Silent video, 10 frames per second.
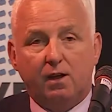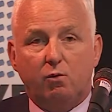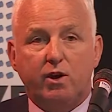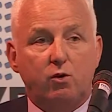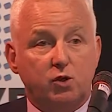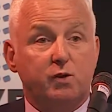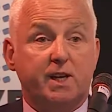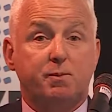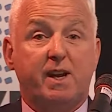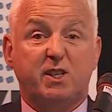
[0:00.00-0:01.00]
We also
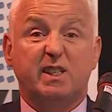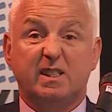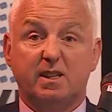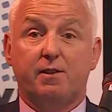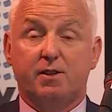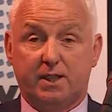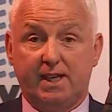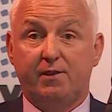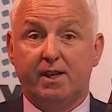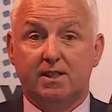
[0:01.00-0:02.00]
expect you to deliver
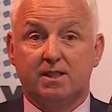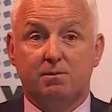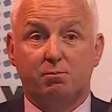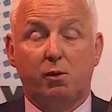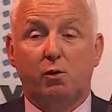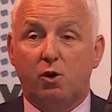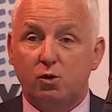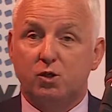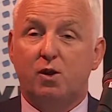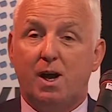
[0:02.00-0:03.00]
savings, but we're
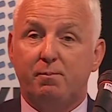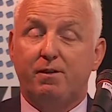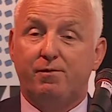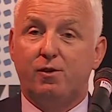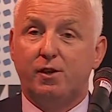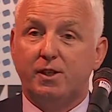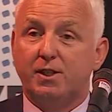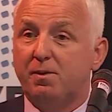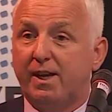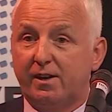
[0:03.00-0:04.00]
also happy for you to
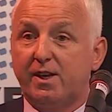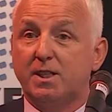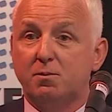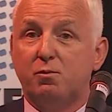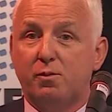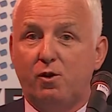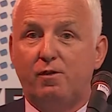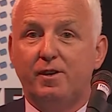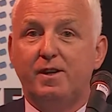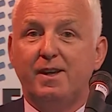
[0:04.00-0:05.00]
make a reasonable
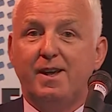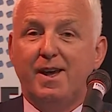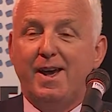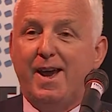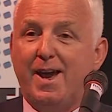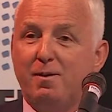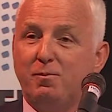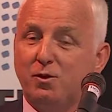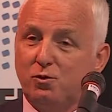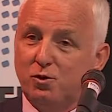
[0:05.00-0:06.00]
profit.
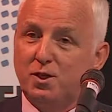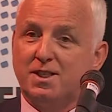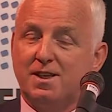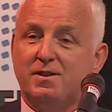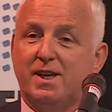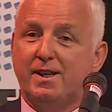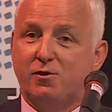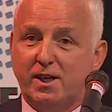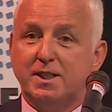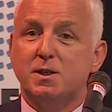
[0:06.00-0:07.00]
You'll notice that I've said a
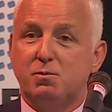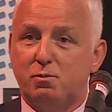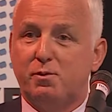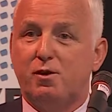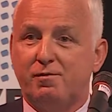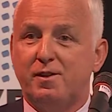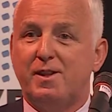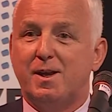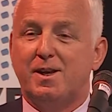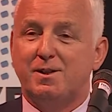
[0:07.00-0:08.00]
reasonable profit
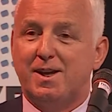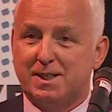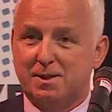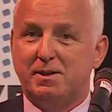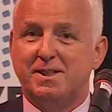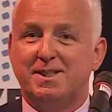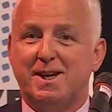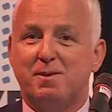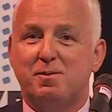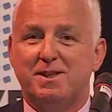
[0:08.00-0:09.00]
there, and that's to be
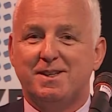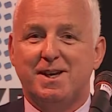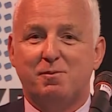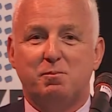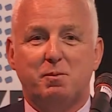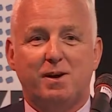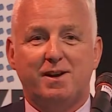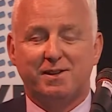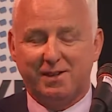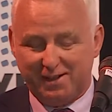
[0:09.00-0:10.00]
determined, and that would be part
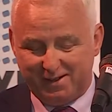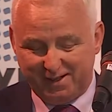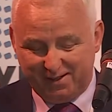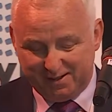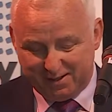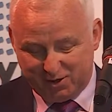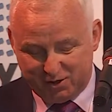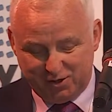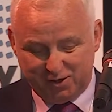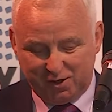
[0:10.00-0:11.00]
of the
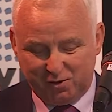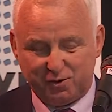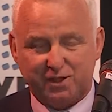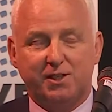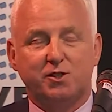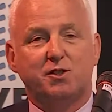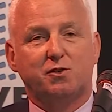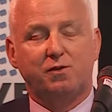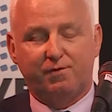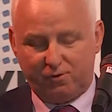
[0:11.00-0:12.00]
discussions and negotiations
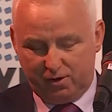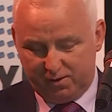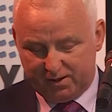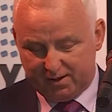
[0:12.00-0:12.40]
going forward.